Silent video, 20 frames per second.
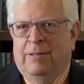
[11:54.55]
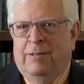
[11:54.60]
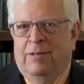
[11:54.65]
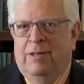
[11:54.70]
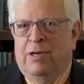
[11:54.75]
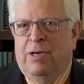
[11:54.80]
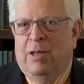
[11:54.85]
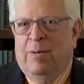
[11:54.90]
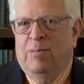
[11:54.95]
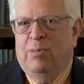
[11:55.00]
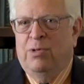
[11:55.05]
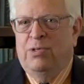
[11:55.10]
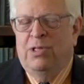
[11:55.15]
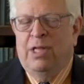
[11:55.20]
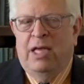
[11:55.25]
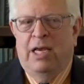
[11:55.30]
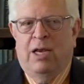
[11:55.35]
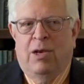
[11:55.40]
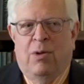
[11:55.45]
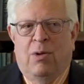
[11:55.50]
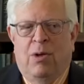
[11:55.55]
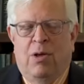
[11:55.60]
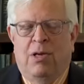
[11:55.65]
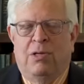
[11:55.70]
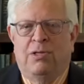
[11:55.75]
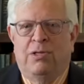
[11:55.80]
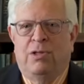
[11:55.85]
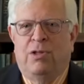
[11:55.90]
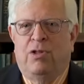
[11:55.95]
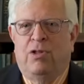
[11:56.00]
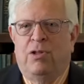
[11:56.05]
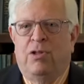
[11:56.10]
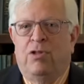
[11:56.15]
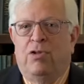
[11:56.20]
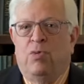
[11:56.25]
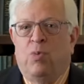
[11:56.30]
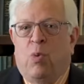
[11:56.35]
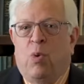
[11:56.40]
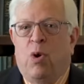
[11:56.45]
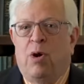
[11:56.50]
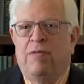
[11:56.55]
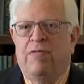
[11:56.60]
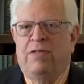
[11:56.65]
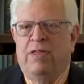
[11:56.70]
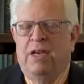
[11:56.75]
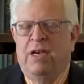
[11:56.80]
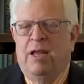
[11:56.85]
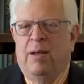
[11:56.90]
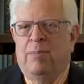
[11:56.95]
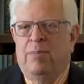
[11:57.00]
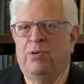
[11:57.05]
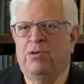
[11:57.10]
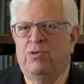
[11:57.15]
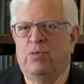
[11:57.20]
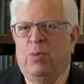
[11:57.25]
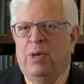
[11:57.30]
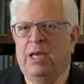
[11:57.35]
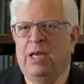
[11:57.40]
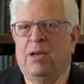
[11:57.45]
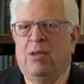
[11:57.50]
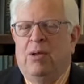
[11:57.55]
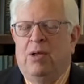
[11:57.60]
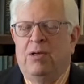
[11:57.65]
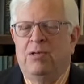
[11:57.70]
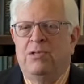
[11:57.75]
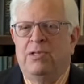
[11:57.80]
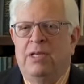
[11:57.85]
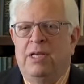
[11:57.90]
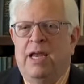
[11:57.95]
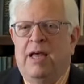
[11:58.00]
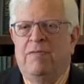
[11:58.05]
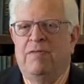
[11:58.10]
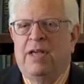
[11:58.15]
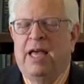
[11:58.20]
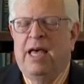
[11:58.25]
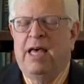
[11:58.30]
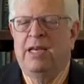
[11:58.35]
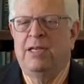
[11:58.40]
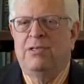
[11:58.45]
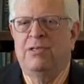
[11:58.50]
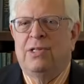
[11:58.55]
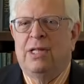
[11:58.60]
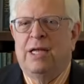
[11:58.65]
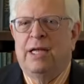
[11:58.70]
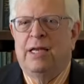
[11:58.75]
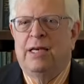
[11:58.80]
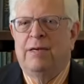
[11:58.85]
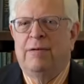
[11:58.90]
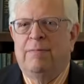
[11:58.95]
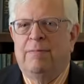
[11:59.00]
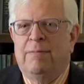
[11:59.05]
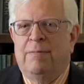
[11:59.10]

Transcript: The numbers they lost dwarfed the numbers we lost in Afghanistan.